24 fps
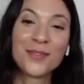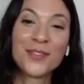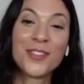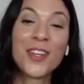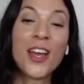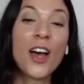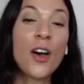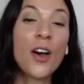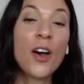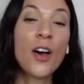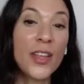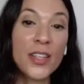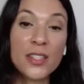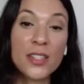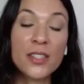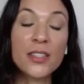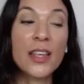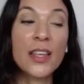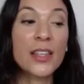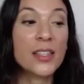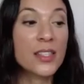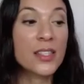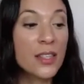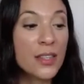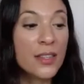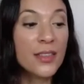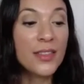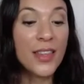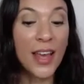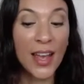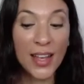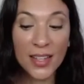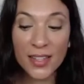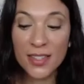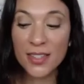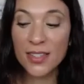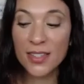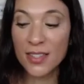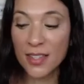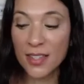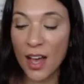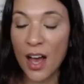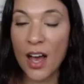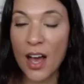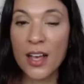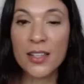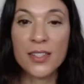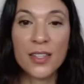No, that's
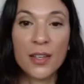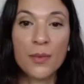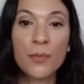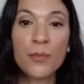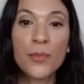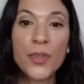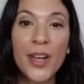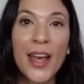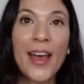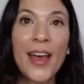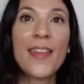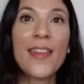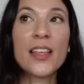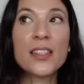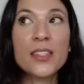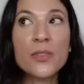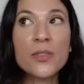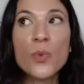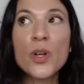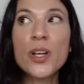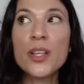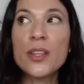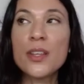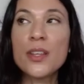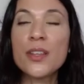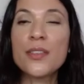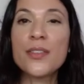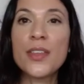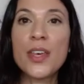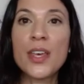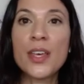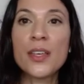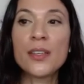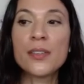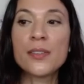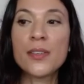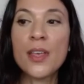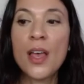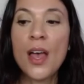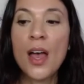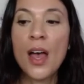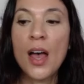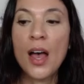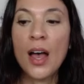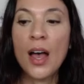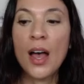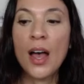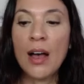awesome. Yeah, that's one of the things
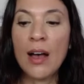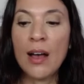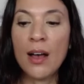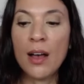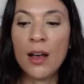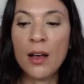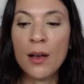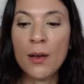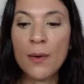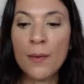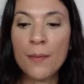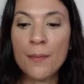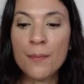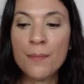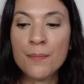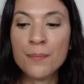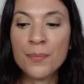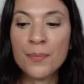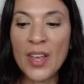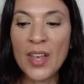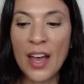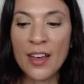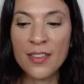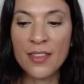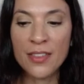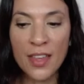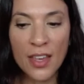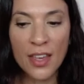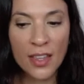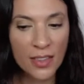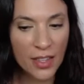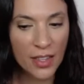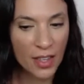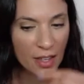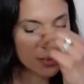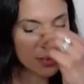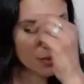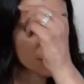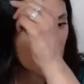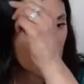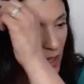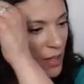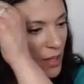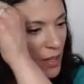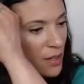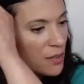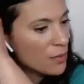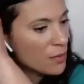I think
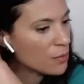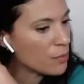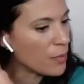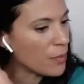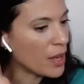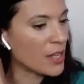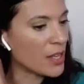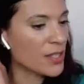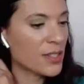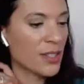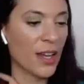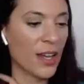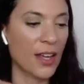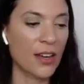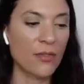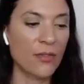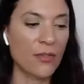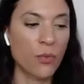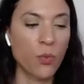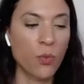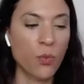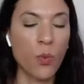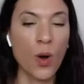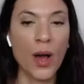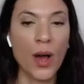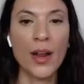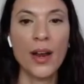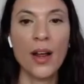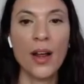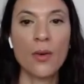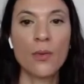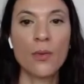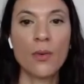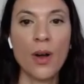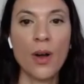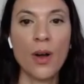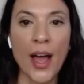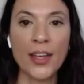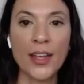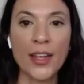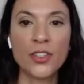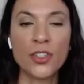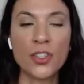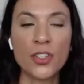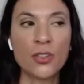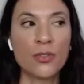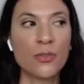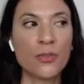that makes kind of what I
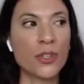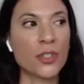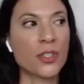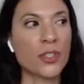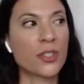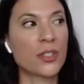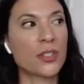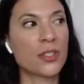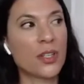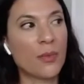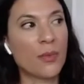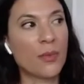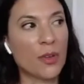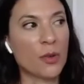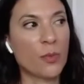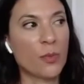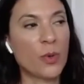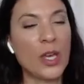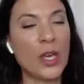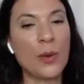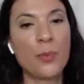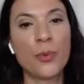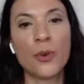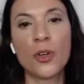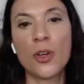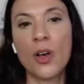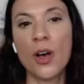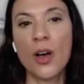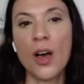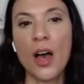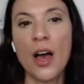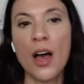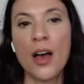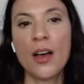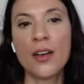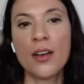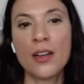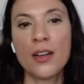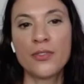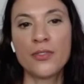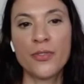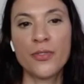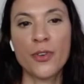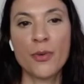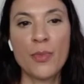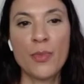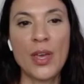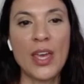do versus some other people.
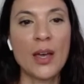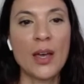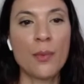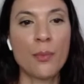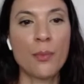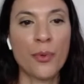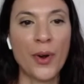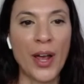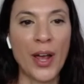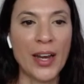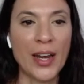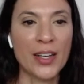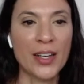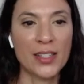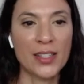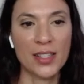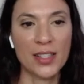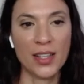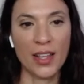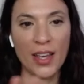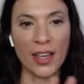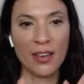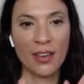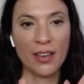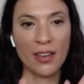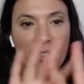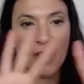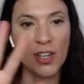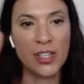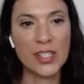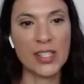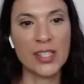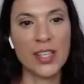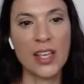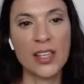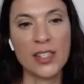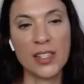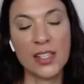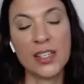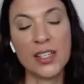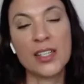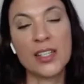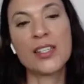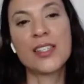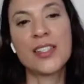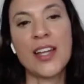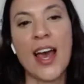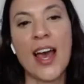For me, a brand isn't a
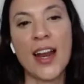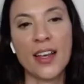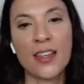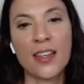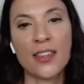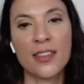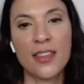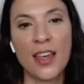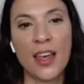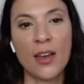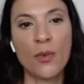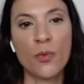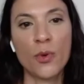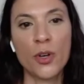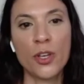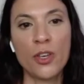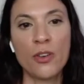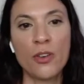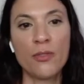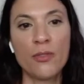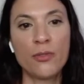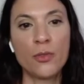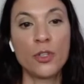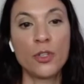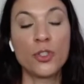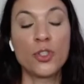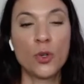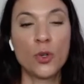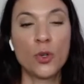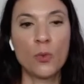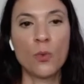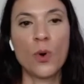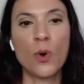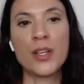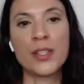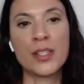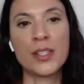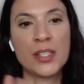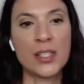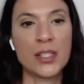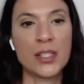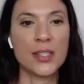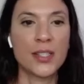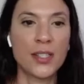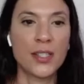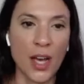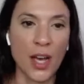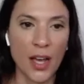static thing where you do it once and
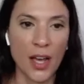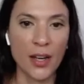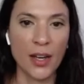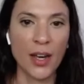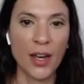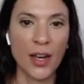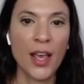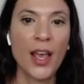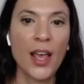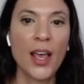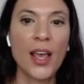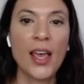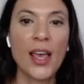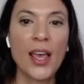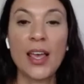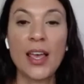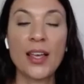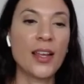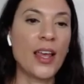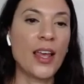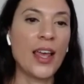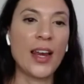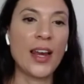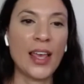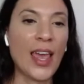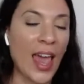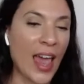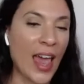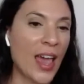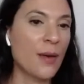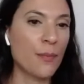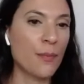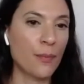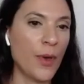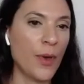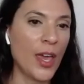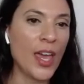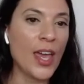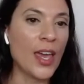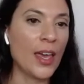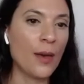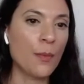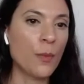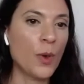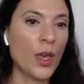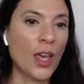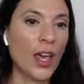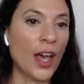done. It can't be,
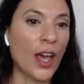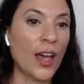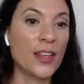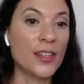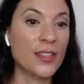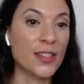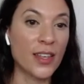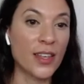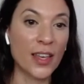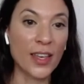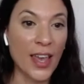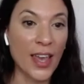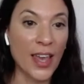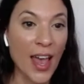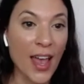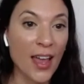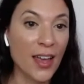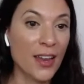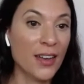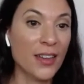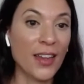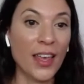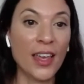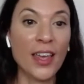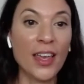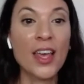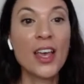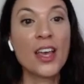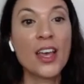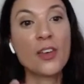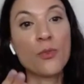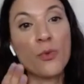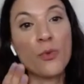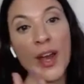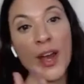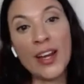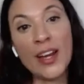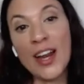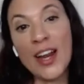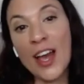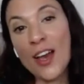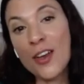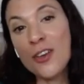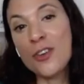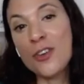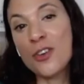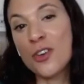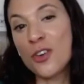because again, like right now
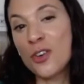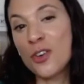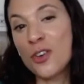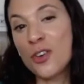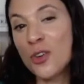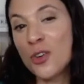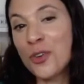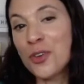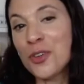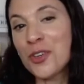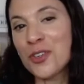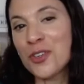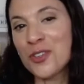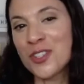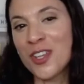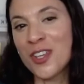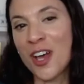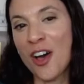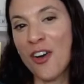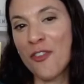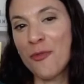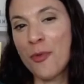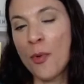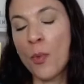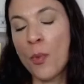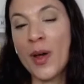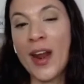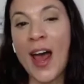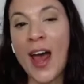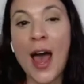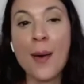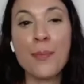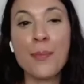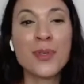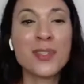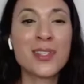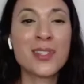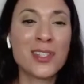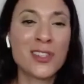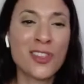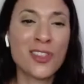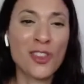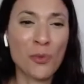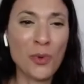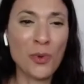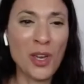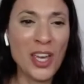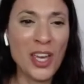you can Google yourself, but what happens in
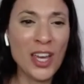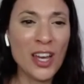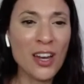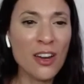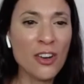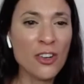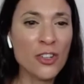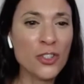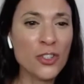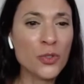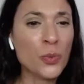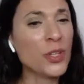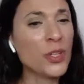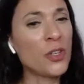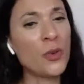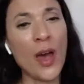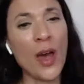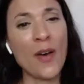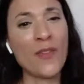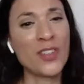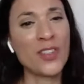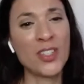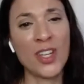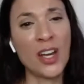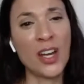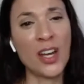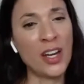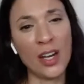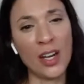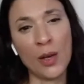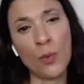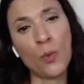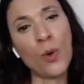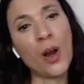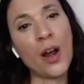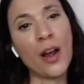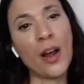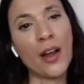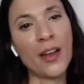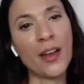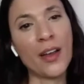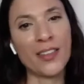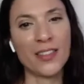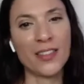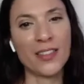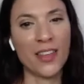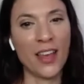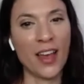3 years when you haven't done any work?
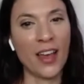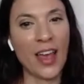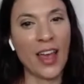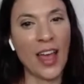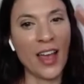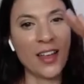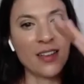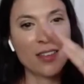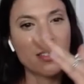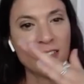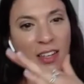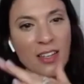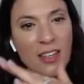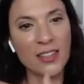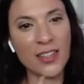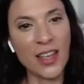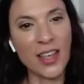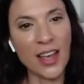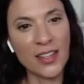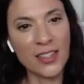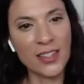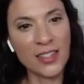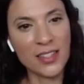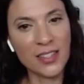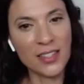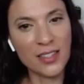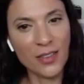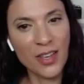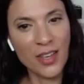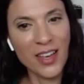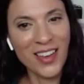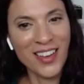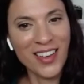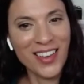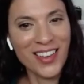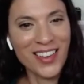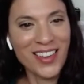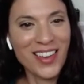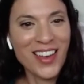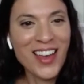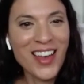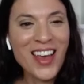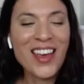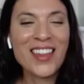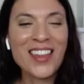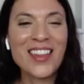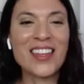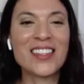It again does that
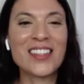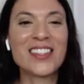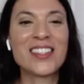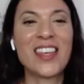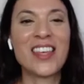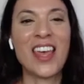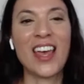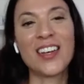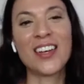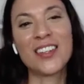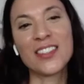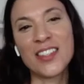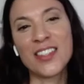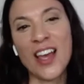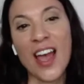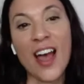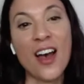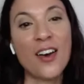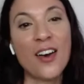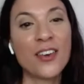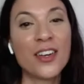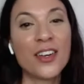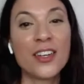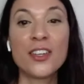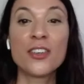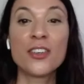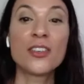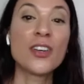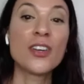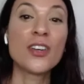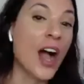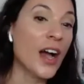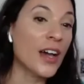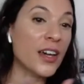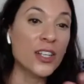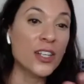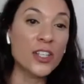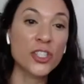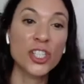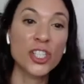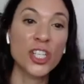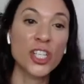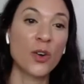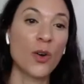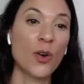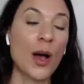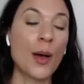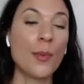scale down, and you're not going to
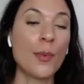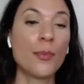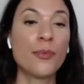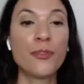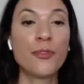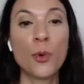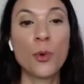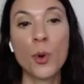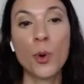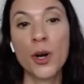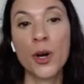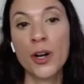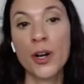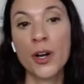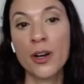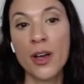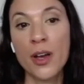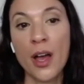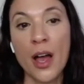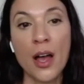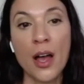show up for